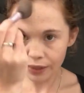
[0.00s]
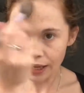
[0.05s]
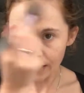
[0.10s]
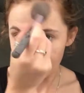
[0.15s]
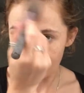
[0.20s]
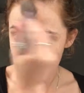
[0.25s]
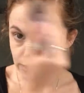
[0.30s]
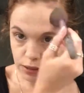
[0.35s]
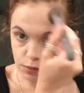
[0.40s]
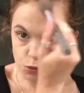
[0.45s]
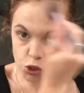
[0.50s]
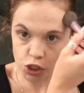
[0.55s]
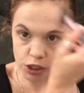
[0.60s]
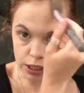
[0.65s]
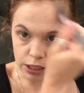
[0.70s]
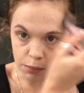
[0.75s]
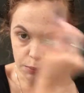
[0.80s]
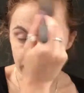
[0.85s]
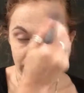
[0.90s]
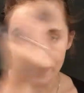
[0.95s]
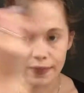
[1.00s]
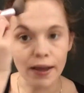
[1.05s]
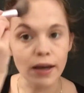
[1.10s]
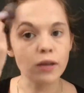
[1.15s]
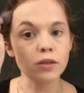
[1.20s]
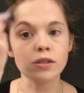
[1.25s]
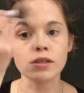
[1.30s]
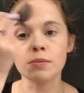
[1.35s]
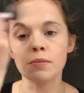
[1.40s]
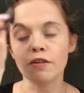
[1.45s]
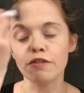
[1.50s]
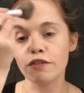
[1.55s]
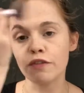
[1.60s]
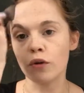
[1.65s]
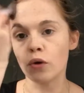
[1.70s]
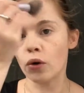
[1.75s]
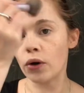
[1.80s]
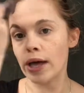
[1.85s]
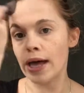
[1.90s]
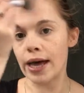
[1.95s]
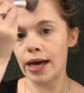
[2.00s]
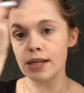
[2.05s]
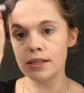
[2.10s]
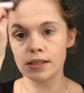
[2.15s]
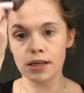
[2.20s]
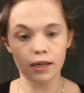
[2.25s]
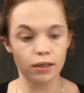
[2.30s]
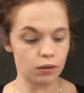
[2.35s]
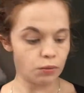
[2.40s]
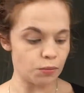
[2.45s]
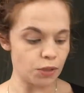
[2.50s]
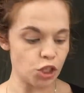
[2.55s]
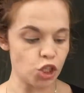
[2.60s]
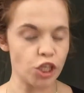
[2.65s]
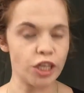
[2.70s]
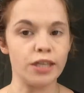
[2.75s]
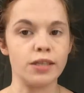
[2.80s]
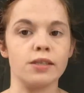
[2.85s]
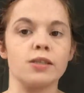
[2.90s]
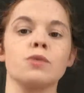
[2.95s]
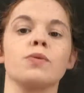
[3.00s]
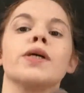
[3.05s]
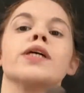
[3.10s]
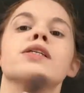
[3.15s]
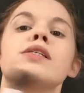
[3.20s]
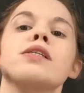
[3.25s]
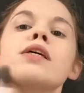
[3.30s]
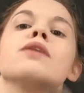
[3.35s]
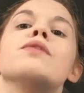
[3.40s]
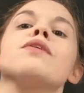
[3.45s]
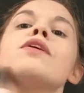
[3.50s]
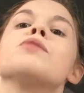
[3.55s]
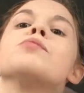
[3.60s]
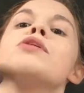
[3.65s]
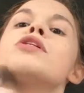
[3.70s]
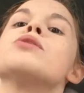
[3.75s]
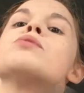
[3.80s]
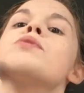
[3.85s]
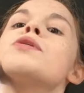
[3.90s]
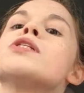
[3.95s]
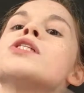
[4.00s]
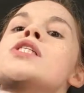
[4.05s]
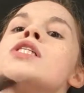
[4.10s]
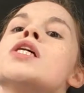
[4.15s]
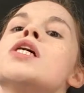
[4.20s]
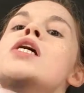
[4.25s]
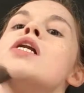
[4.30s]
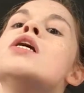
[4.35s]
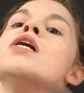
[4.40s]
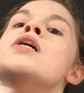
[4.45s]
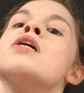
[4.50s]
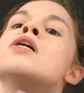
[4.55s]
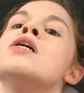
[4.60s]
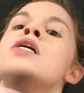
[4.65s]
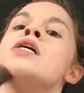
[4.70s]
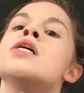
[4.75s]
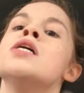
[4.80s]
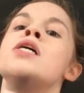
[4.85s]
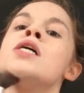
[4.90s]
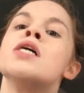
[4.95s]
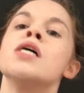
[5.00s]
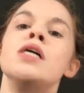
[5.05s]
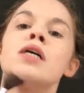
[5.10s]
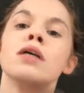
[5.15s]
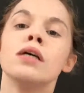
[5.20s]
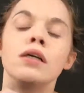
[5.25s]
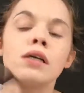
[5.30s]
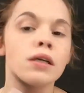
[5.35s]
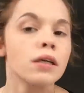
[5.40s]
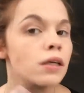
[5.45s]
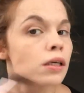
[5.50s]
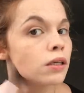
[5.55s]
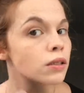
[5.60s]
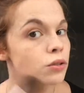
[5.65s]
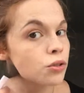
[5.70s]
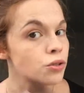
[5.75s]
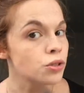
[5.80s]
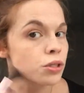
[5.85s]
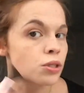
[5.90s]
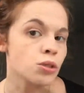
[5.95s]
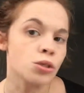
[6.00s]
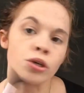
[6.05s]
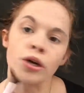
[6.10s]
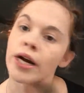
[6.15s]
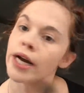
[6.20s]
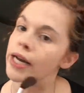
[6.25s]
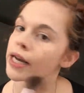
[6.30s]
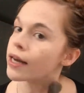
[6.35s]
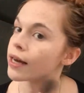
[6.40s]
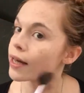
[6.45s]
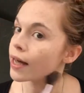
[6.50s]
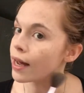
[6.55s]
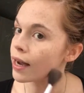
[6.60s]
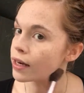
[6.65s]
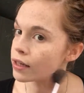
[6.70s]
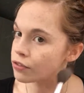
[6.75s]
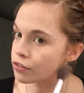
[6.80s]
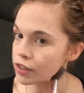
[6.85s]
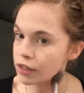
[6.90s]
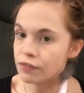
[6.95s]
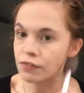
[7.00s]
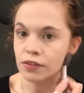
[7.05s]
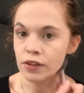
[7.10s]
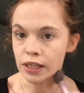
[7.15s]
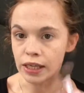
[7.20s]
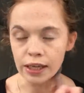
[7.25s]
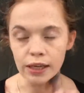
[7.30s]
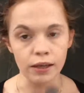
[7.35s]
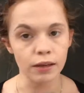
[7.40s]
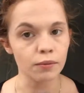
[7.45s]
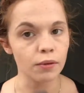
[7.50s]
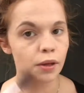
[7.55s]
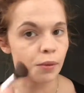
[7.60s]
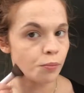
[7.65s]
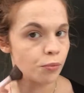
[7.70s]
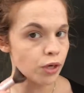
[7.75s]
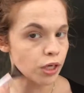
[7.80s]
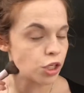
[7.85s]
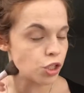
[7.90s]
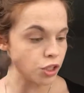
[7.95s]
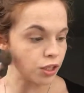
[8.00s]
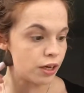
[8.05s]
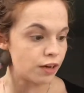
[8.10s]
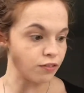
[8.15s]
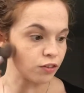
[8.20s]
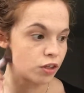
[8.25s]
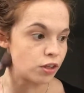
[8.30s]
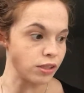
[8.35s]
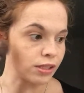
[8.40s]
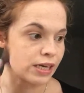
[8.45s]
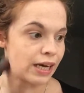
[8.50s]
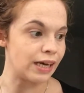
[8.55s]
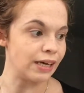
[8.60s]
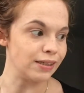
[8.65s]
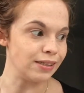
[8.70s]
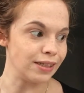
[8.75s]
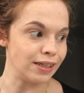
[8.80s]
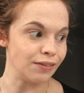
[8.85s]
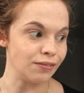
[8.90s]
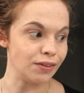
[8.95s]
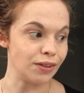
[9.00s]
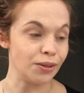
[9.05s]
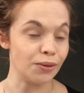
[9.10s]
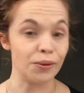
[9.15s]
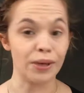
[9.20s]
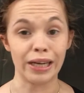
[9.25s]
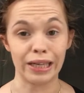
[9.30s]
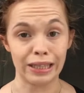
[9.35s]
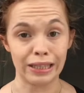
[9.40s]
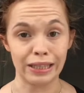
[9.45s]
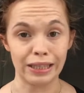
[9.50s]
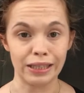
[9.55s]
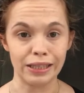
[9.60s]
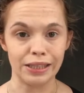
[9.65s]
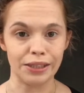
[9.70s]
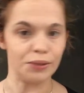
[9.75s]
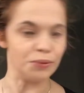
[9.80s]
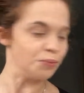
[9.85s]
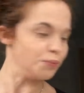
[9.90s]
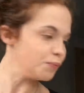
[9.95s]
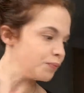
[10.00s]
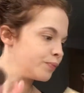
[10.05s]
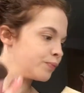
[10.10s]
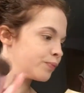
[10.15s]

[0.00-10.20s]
And then I'm just going to blend that onto my forehead and on the chin as well to get rid of my double chin. And just to try and kind of give the impression that I've got a tan, even though I clearly don't.